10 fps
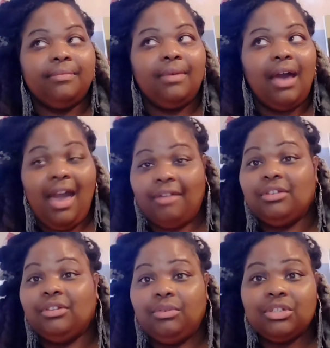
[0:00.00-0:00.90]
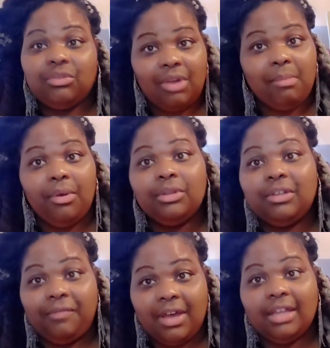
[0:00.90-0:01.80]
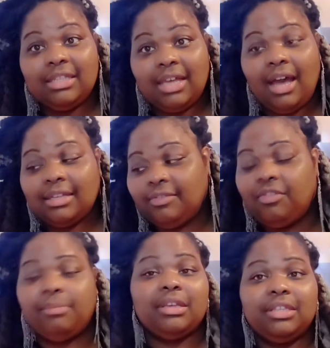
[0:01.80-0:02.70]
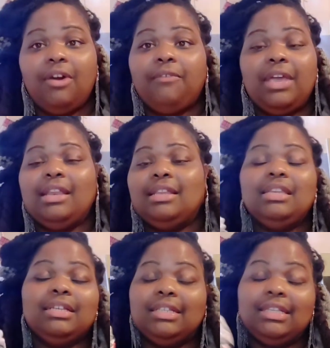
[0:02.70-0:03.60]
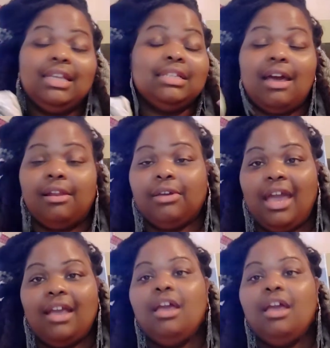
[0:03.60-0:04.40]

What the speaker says: I have to literally scramble to find socks for myself, and this is not okay.